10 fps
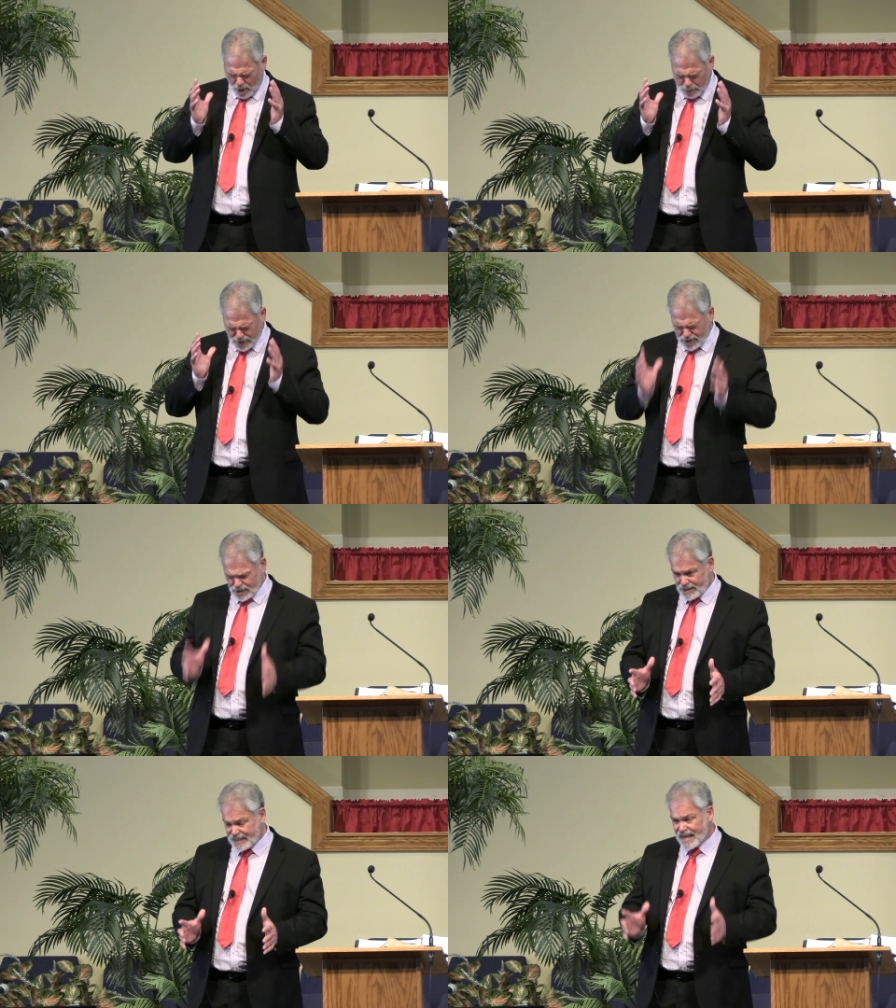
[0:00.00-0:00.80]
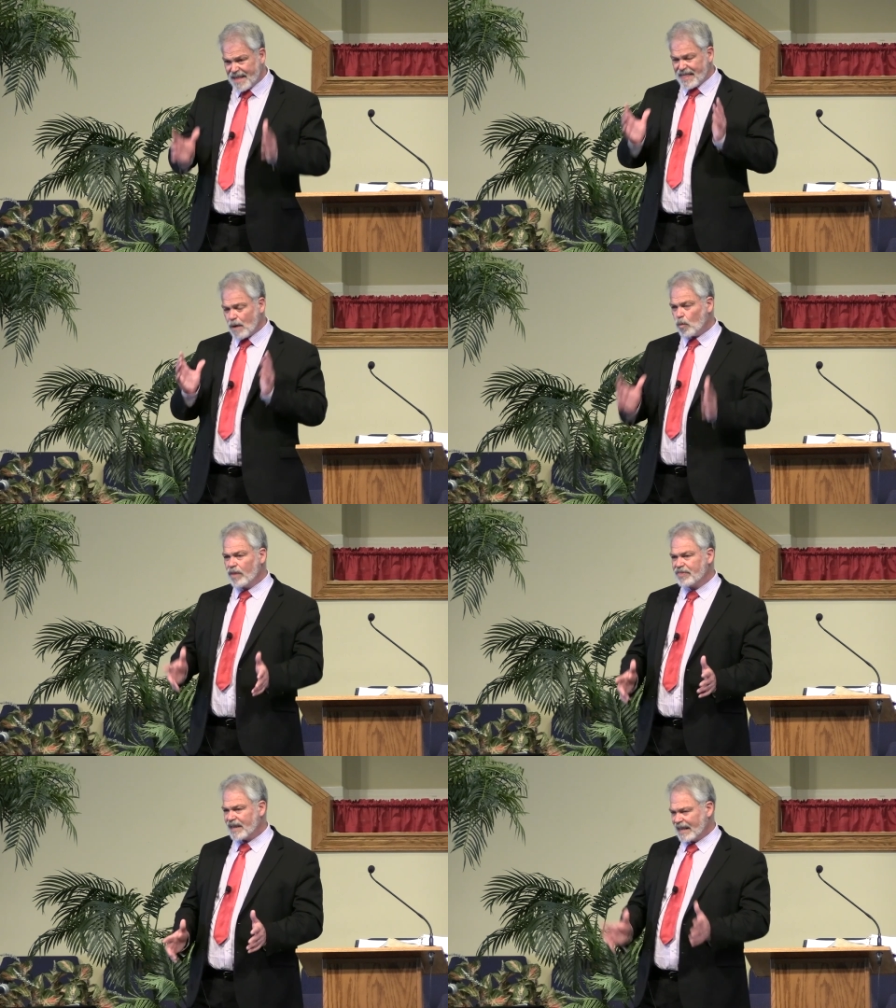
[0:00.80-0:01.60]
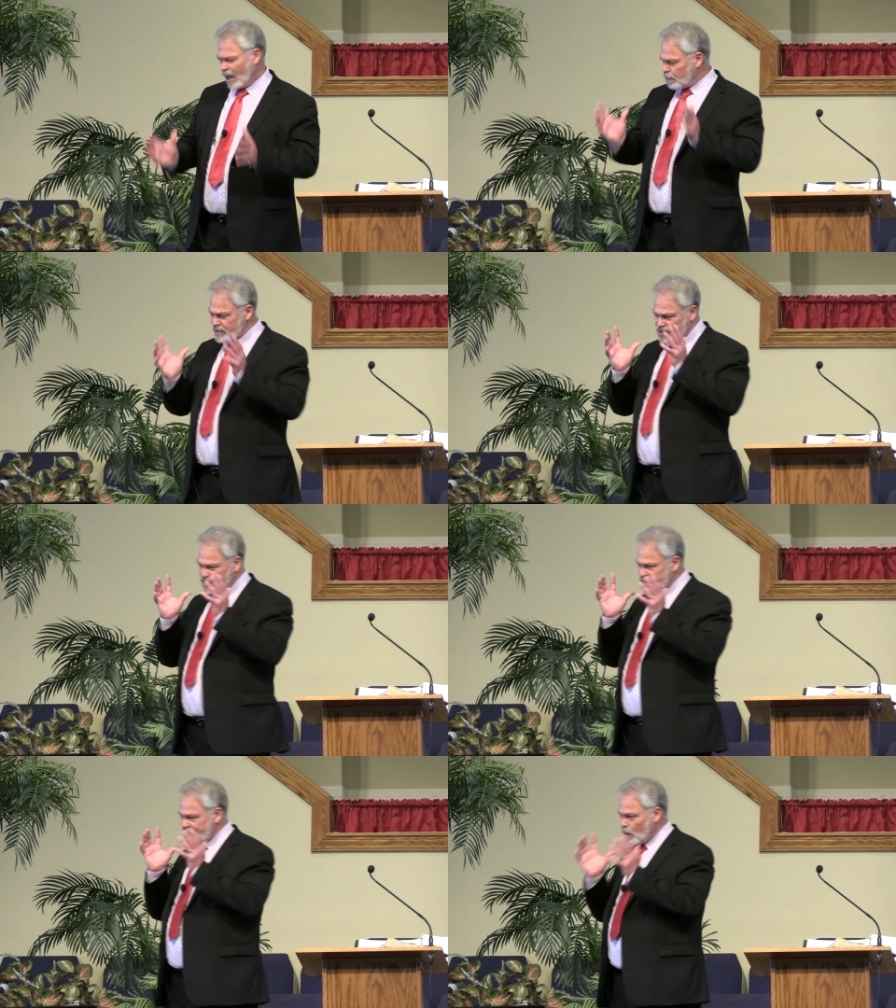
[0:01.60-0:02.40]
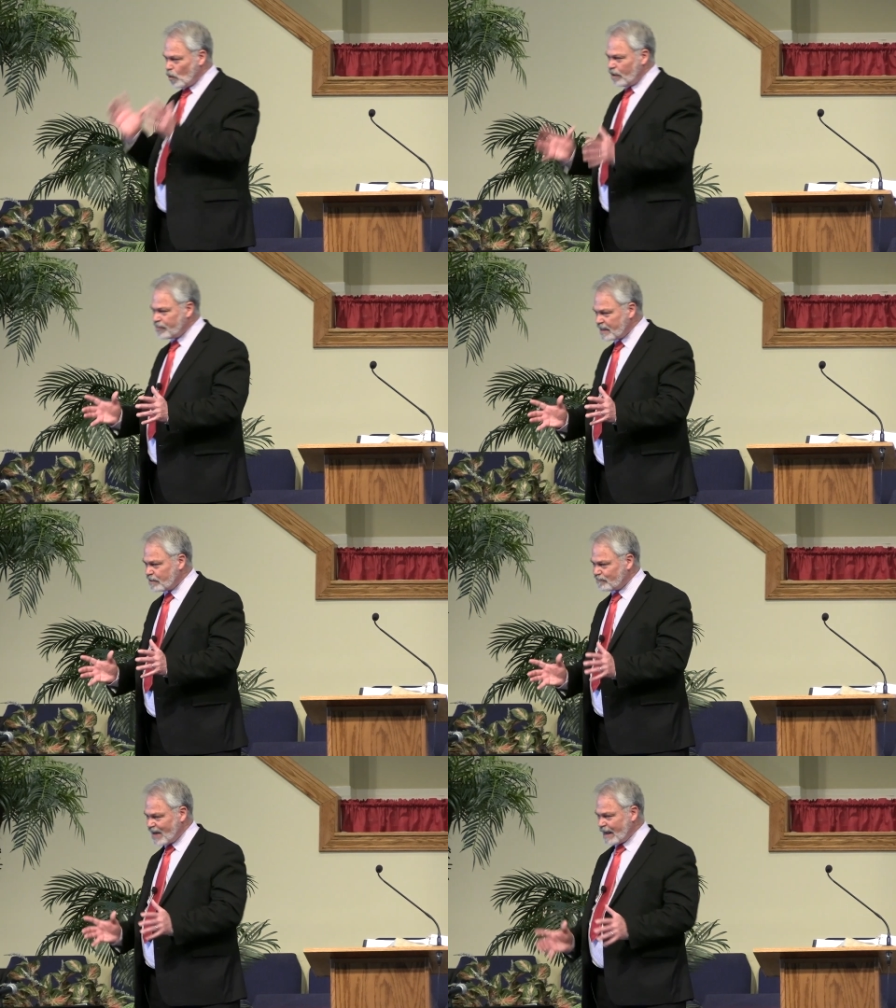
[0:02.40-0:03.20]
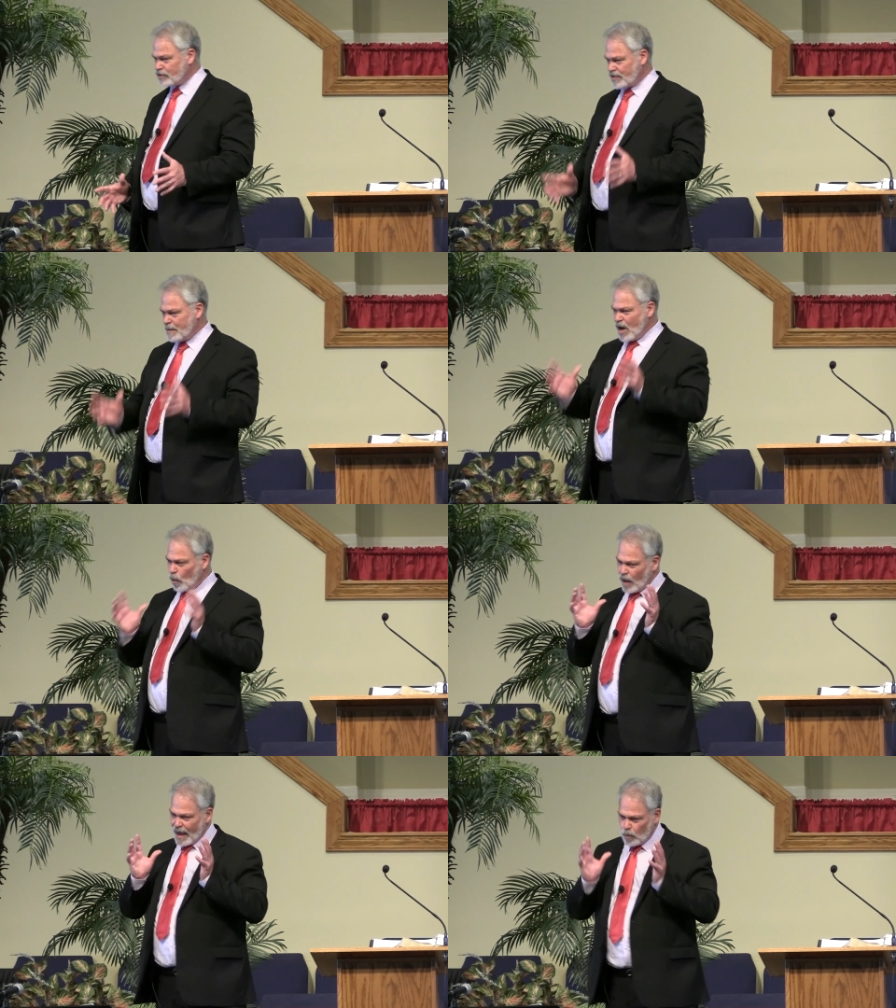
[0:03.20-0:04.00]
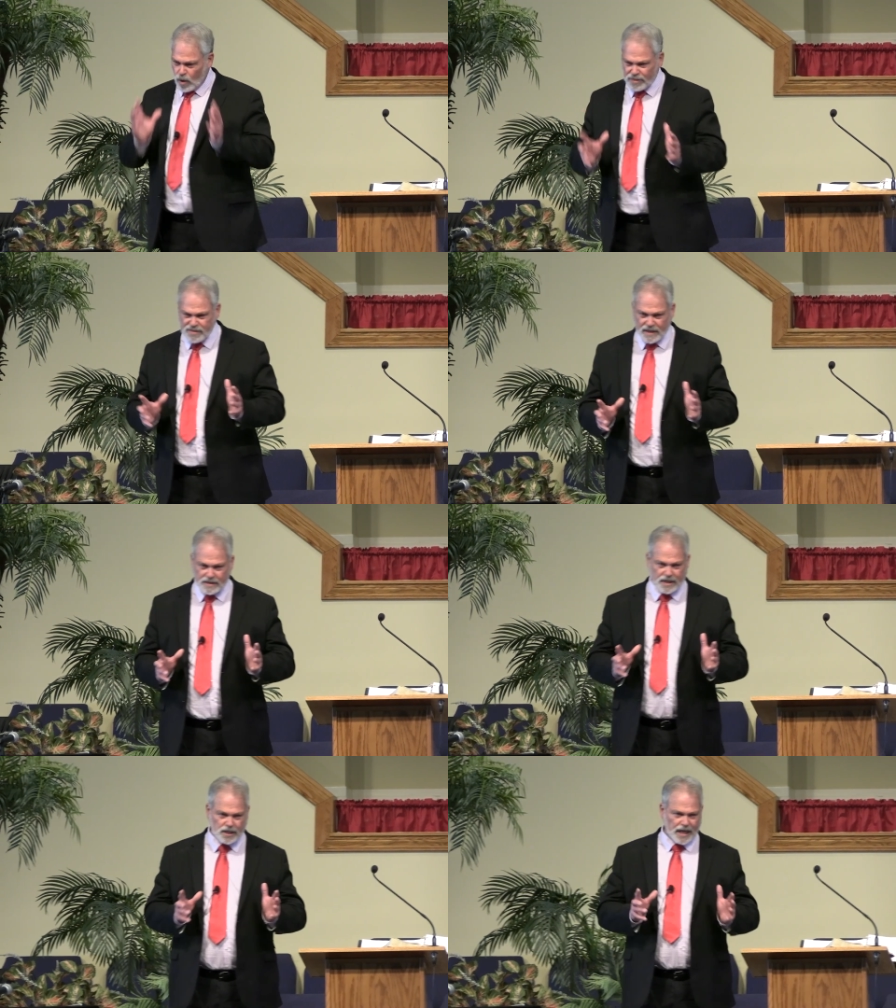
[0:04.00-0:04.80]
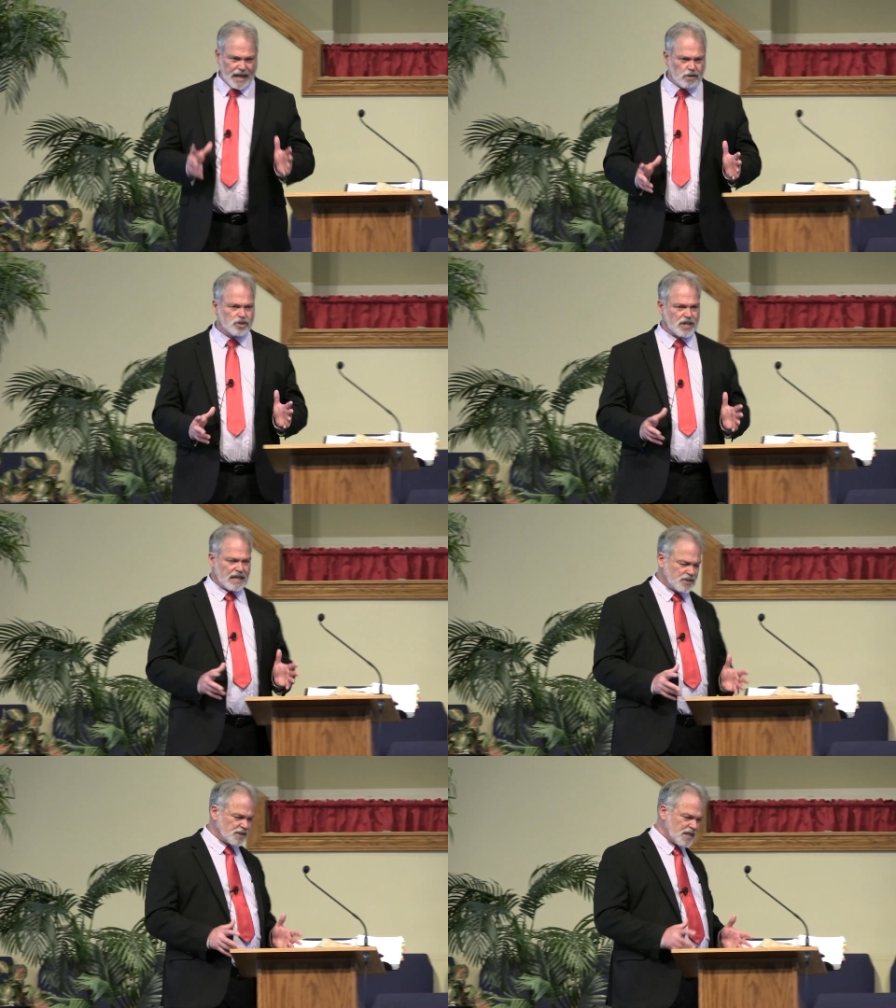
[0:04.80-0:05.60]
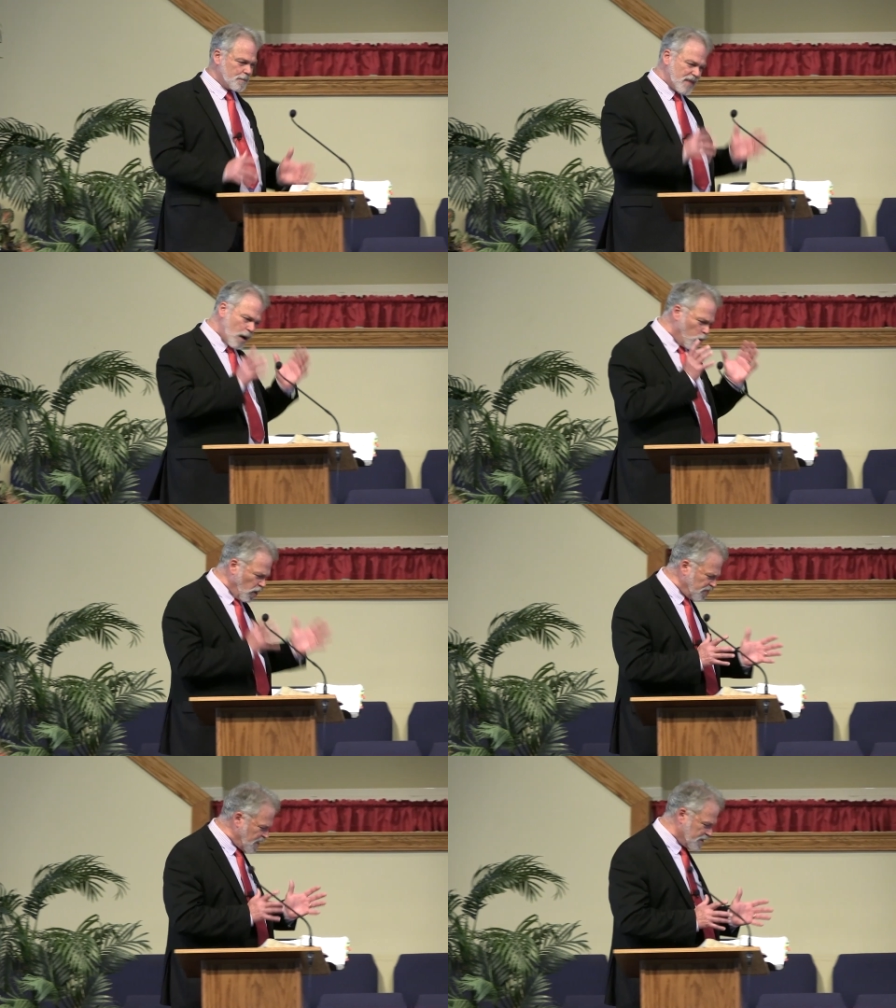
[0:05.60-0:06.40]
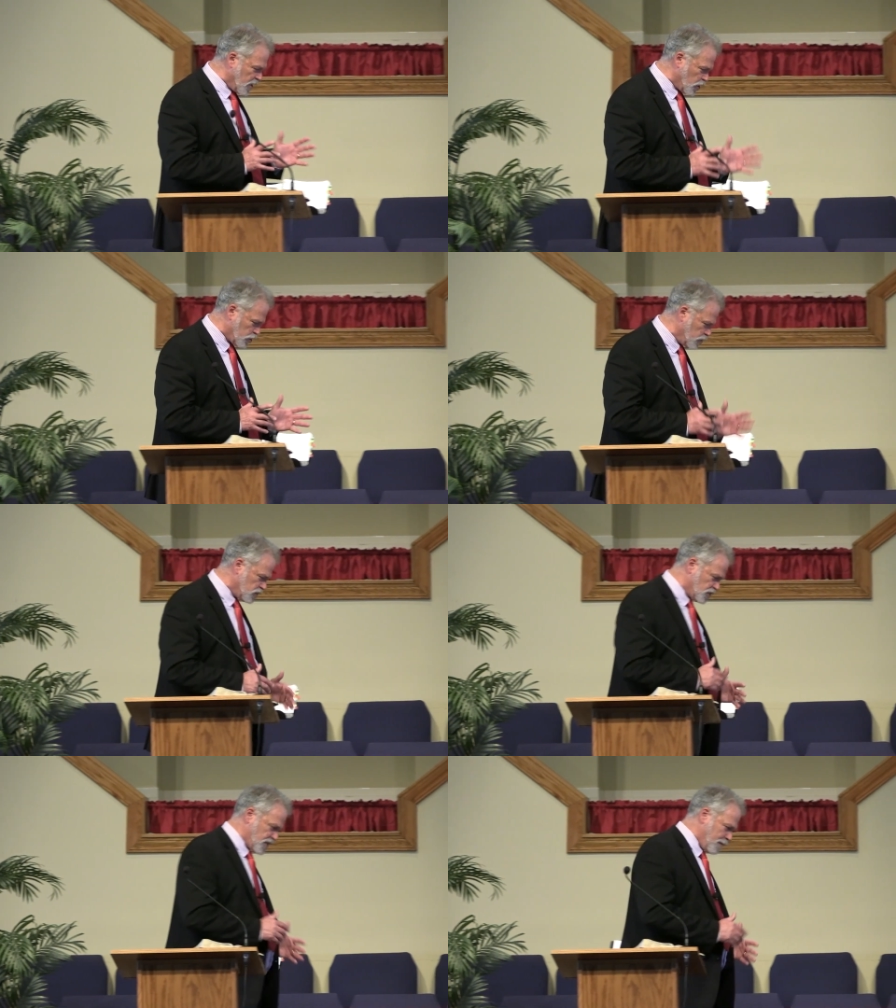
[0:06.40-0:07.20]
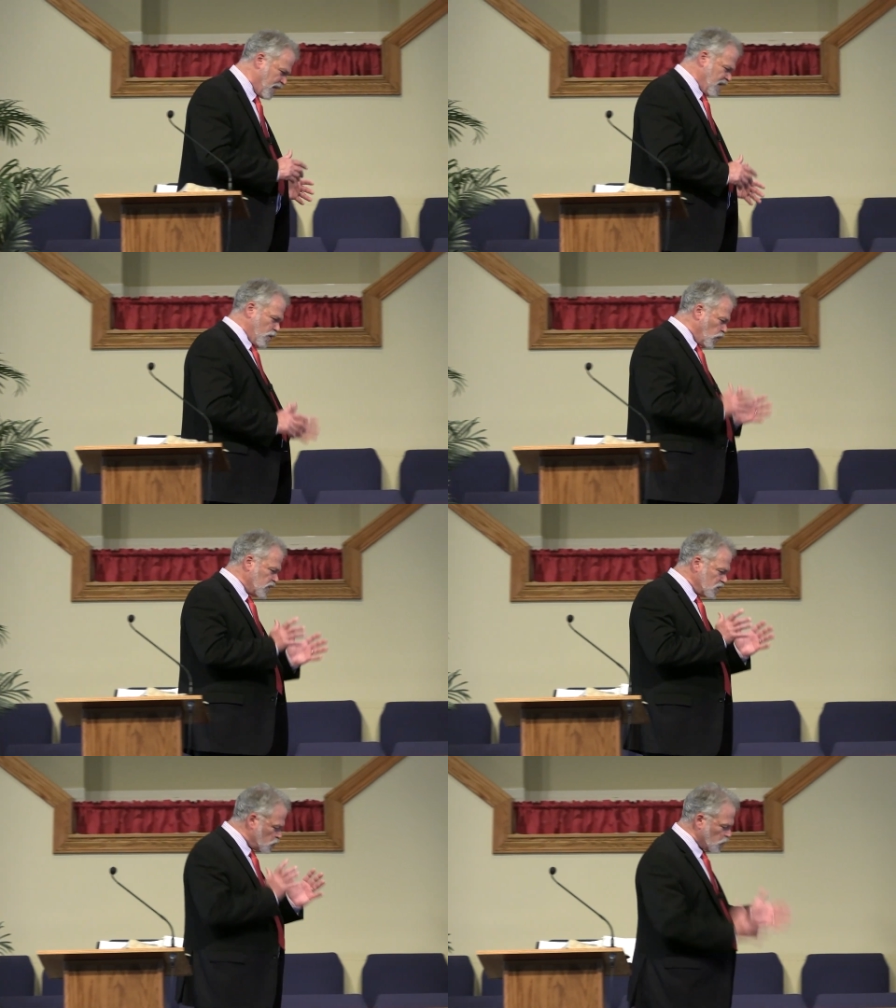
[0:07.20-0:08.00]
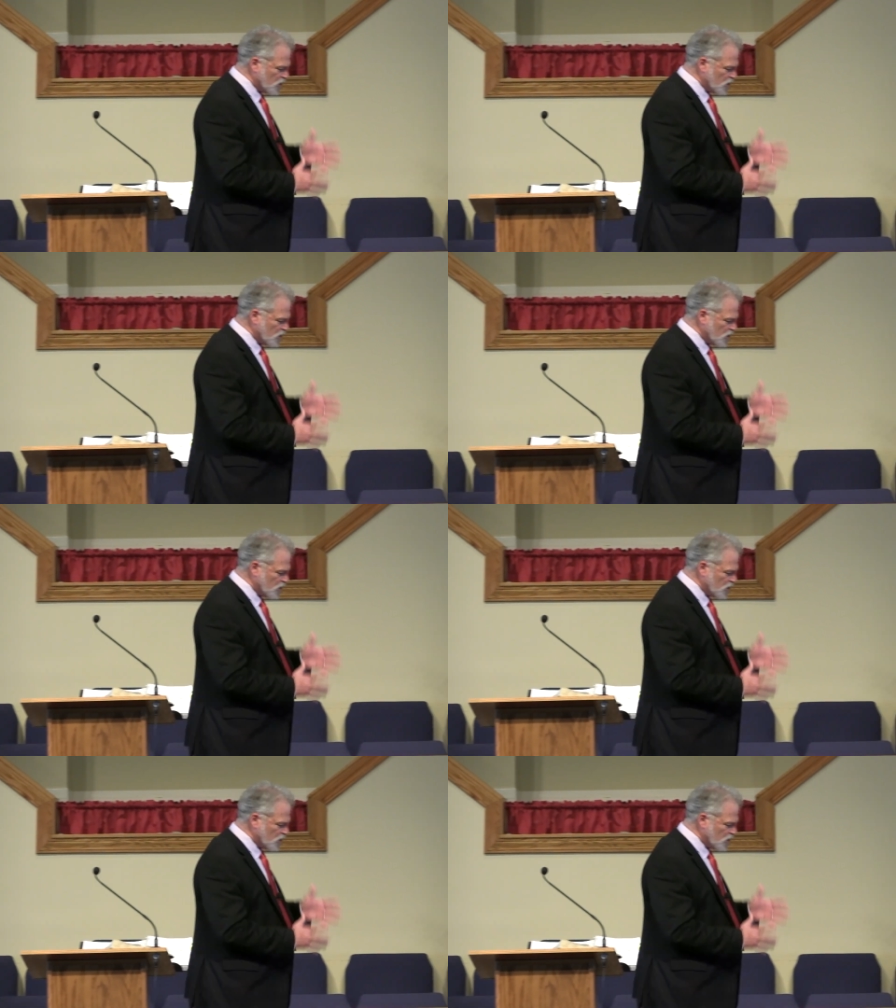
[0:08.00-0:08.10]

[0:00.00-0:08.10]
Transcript: us to see that one thing, help us to see that one thing that fires them, that one thing that energizes them, that one thing that encourages them. When, when